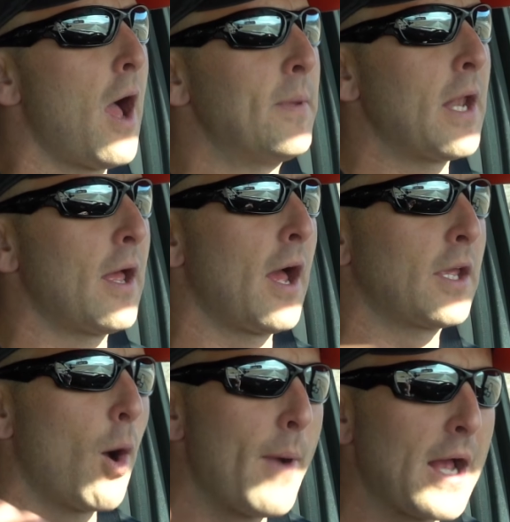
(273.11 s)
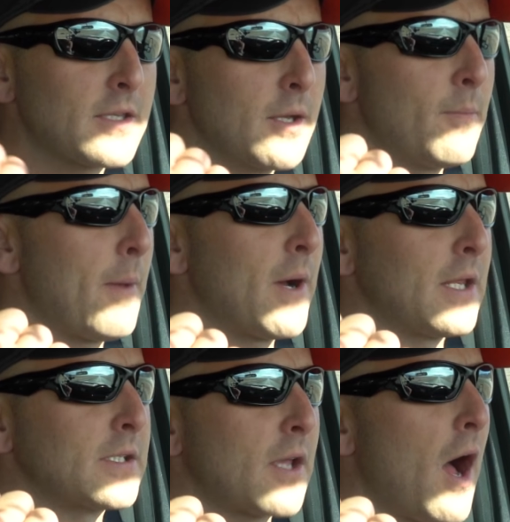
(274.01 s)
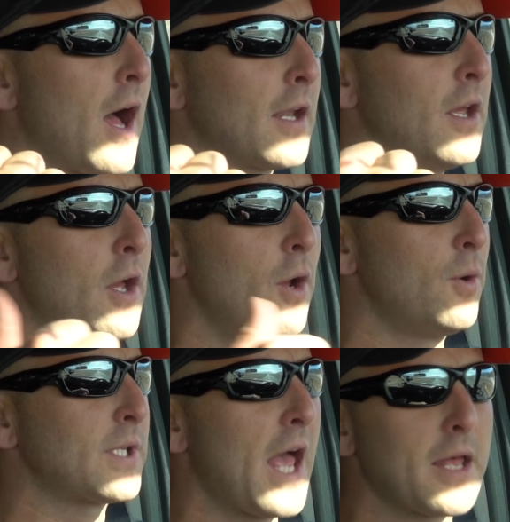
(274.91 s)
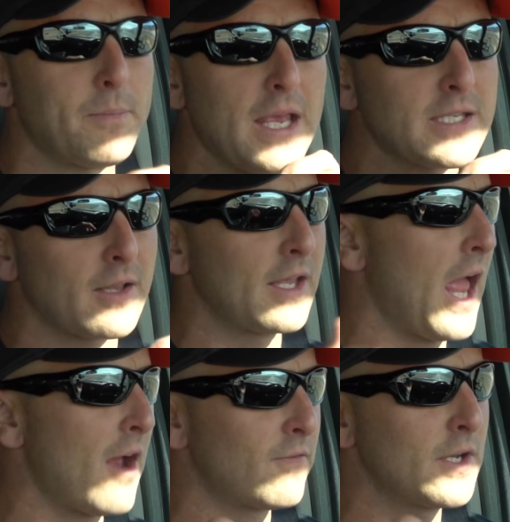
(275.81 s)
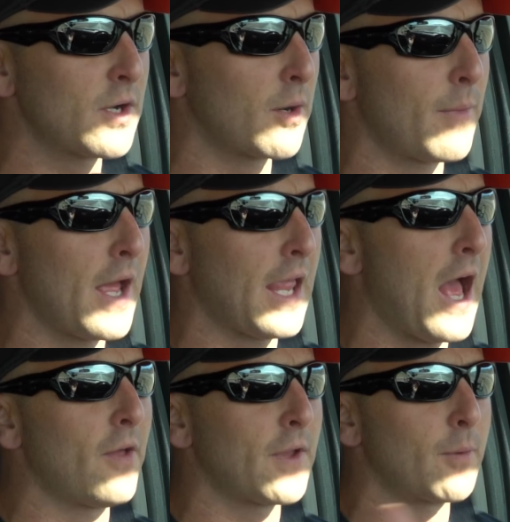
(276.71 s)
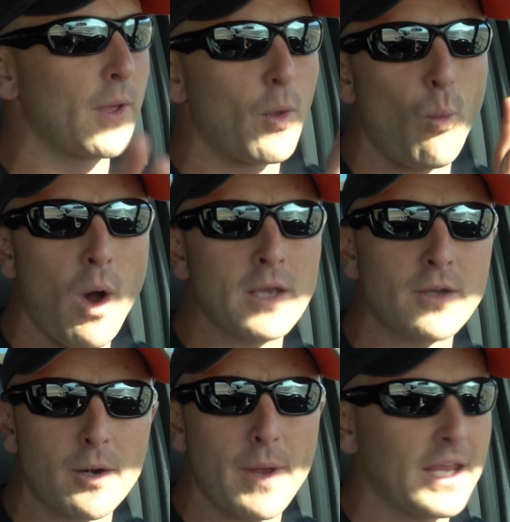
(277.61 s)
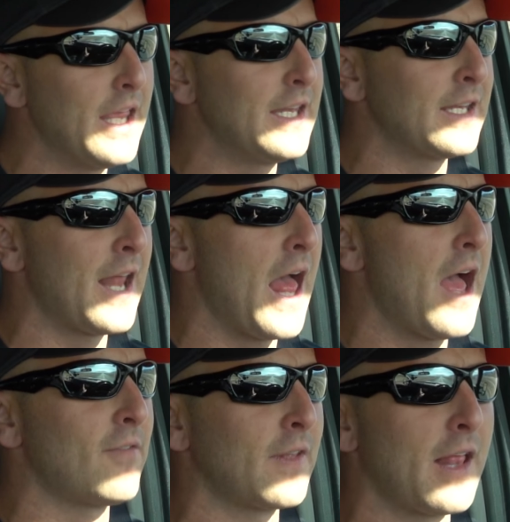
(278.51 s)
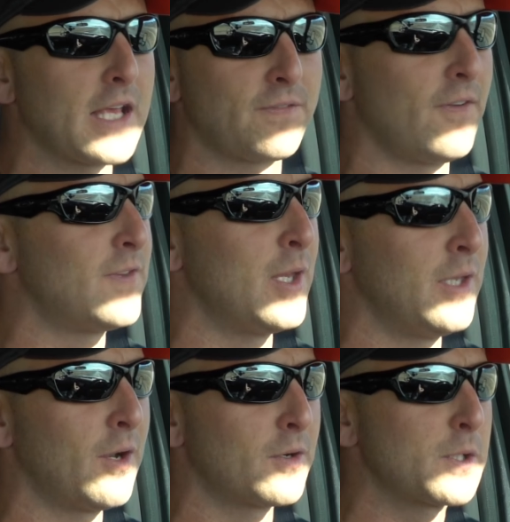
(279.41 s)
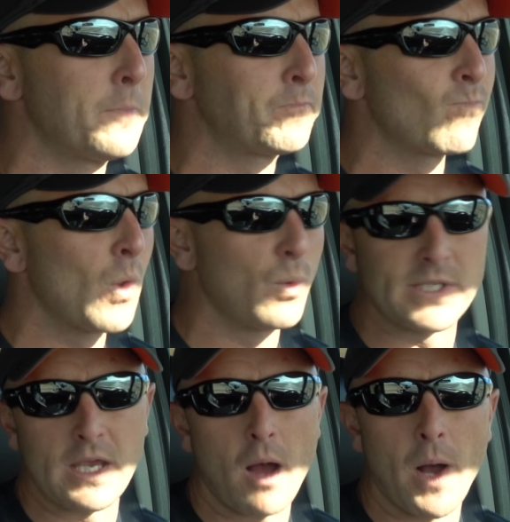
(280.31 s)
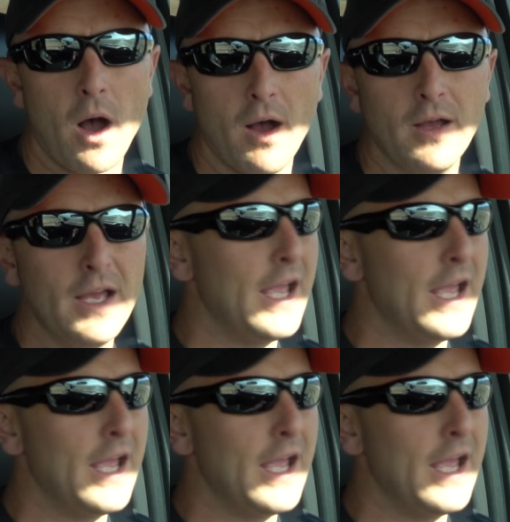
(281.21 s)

I mean, I, I, go back to my buddy Scott, who's had basically every dirt bike out there, but the one dirt bike he didn't have in the last 15 years was a Yamaha.